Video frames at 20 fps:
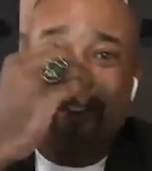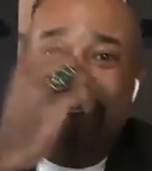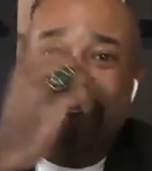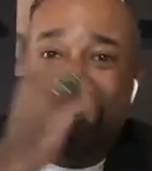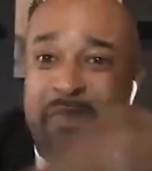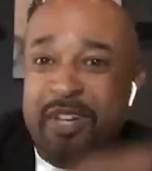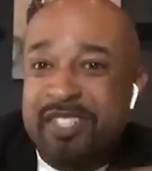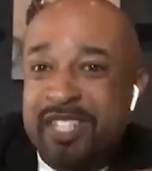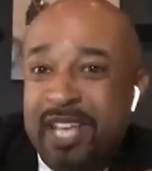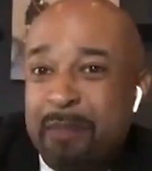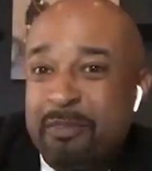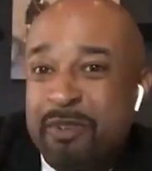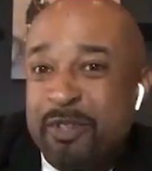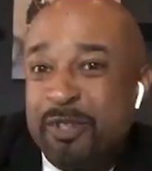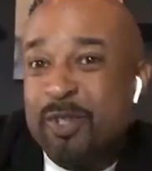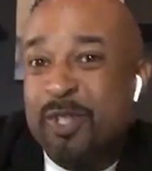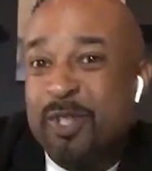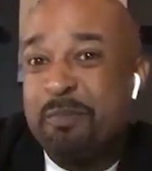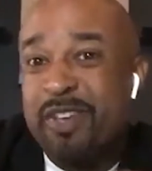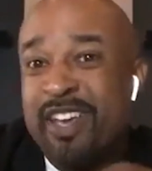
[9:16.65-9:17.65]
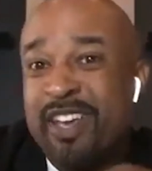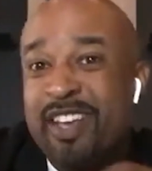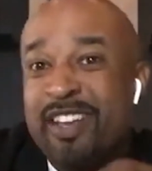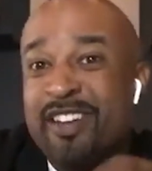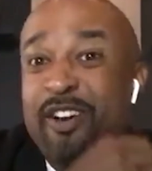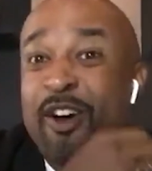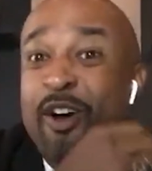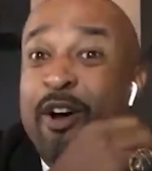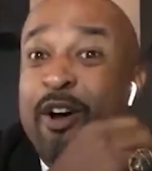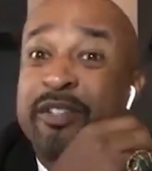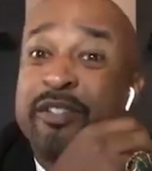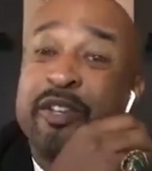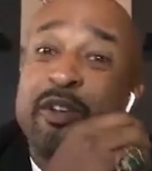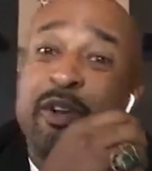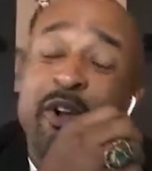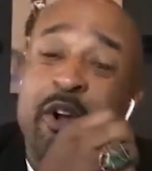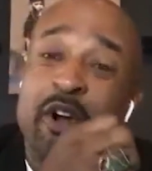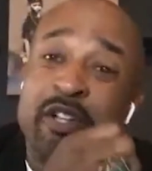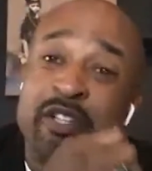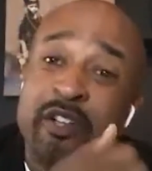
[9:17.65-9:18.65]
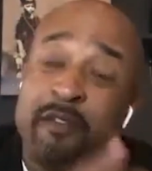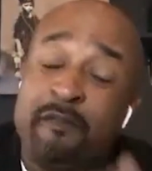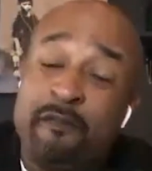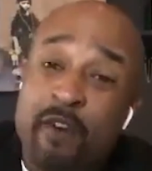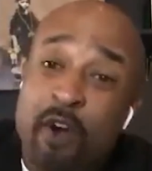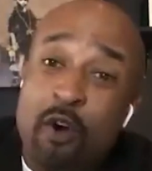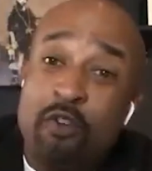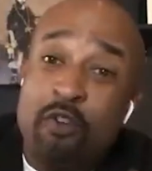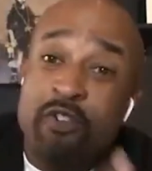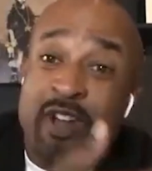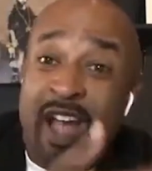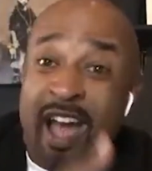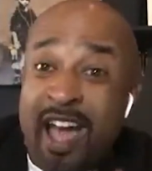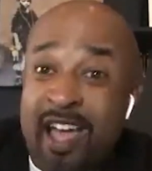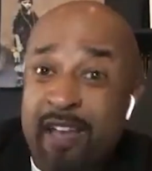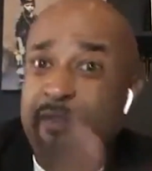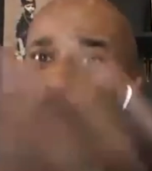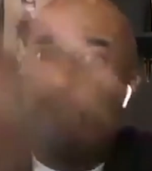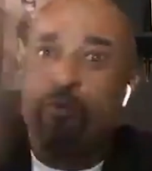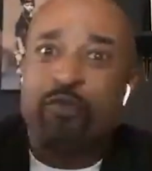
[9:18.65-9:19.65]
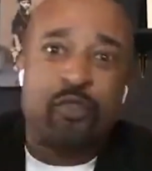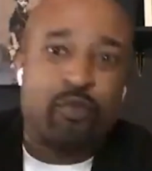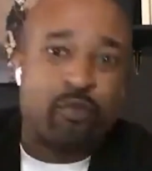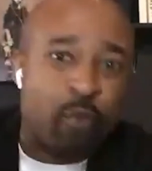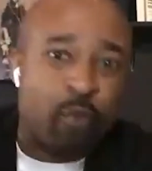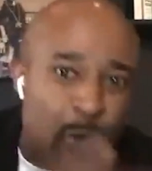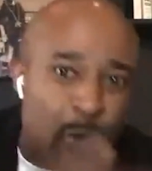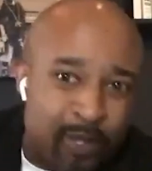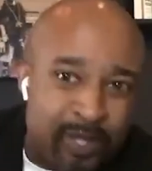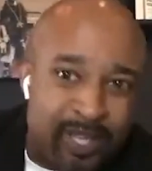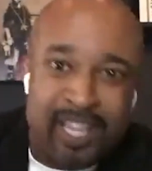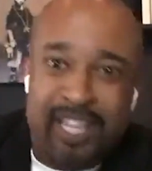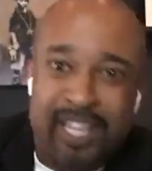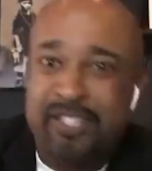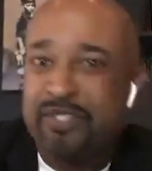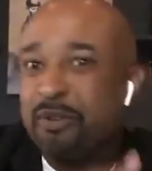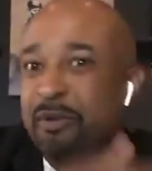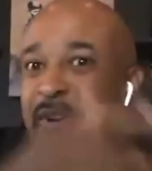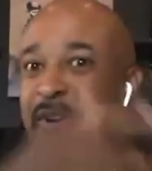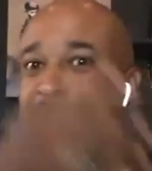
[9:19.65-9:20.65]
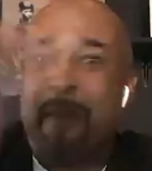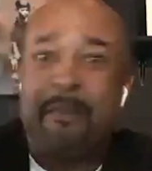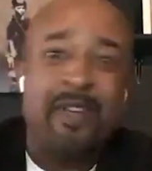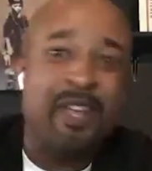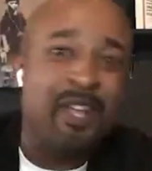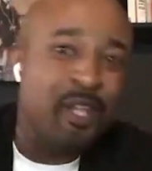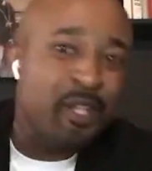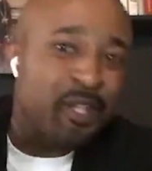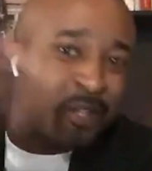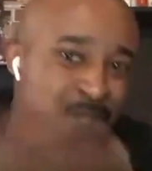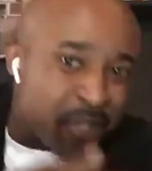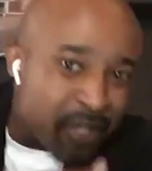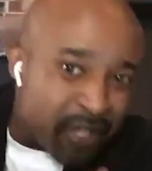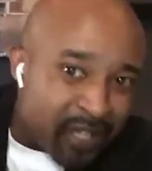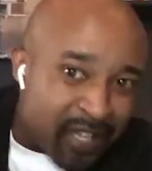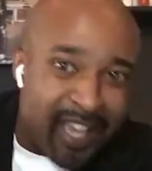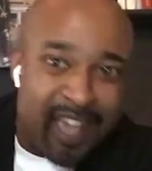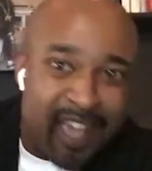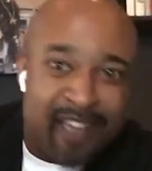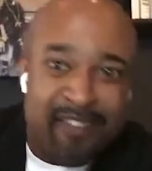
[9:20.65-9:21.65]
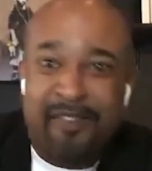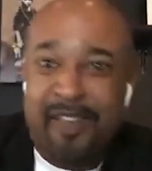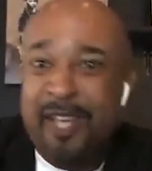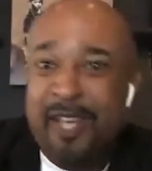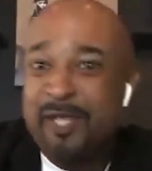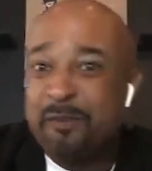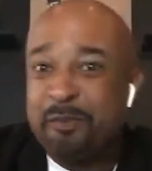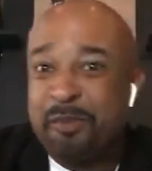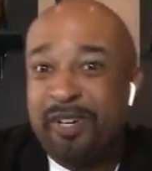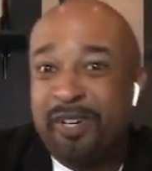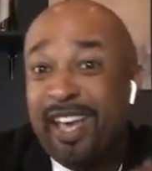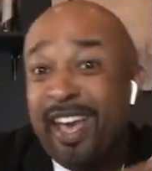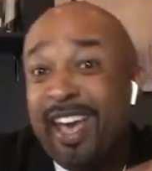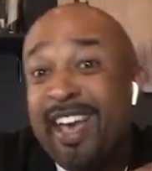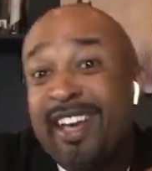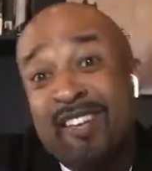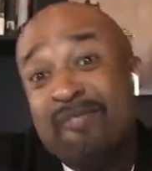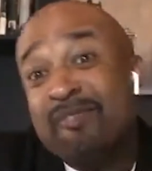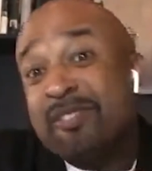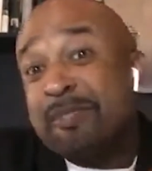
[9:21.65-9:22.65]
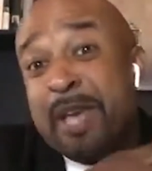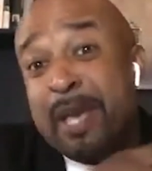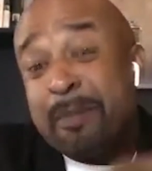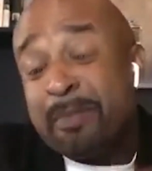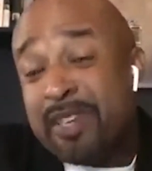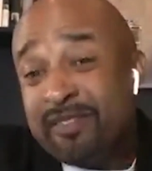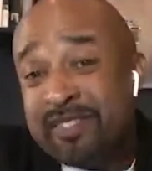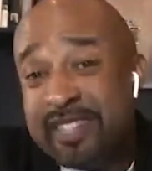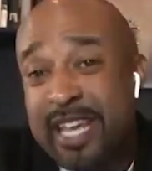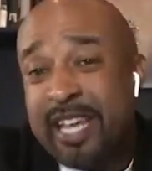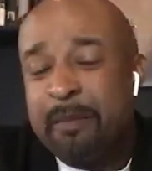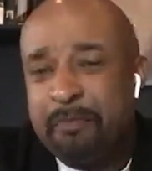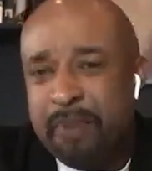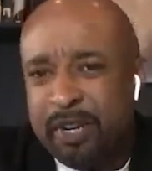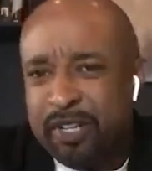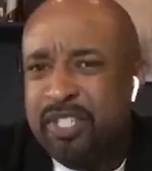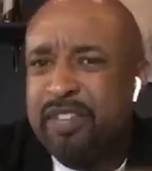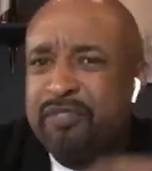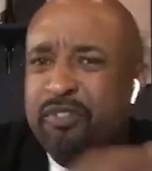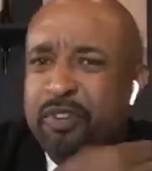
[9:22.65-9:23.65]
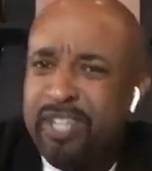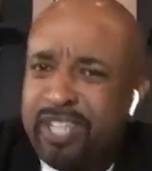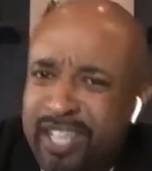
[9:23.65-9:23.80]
As much time that you spend on your phone, your iPhone, scrolling Instagram, looking at Facebook, heck, maybe even taking pictures of your